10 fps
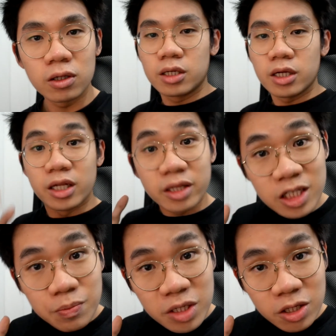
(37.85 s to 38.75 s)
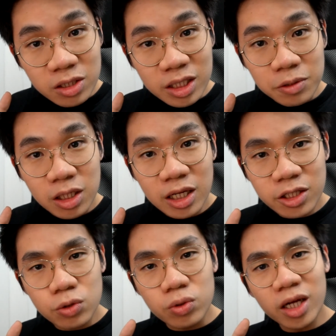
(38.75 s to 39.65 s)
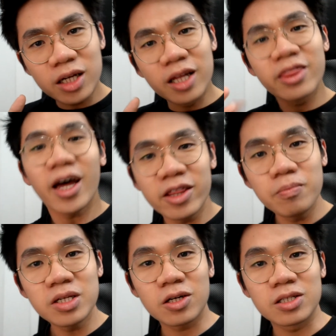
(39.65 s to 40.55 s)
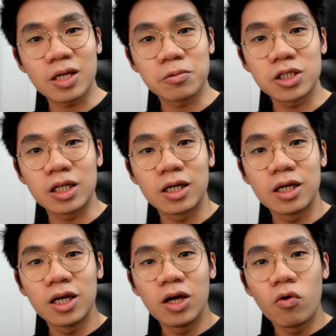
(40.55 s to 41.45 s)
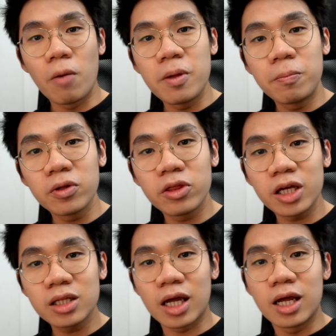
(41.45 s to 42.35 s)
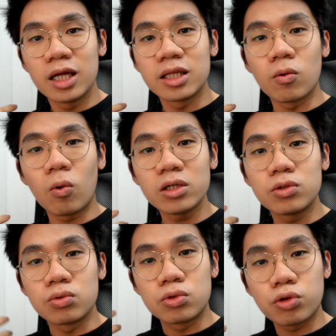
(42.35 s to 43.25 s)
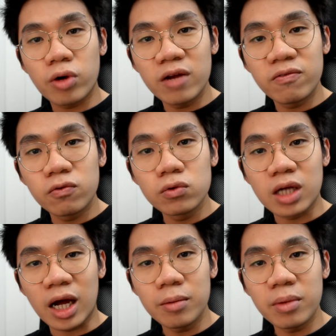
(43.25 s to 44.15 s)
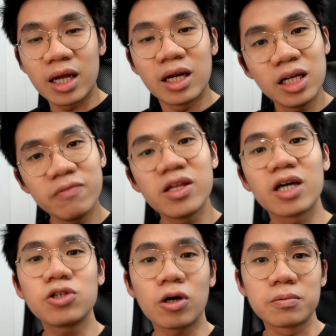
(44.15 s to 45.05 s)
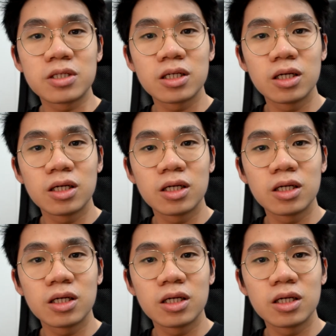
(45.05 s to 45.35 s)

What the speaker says: And this misconception leads to yet another misconception, where people think that they want to trade full-time and leave their jobs.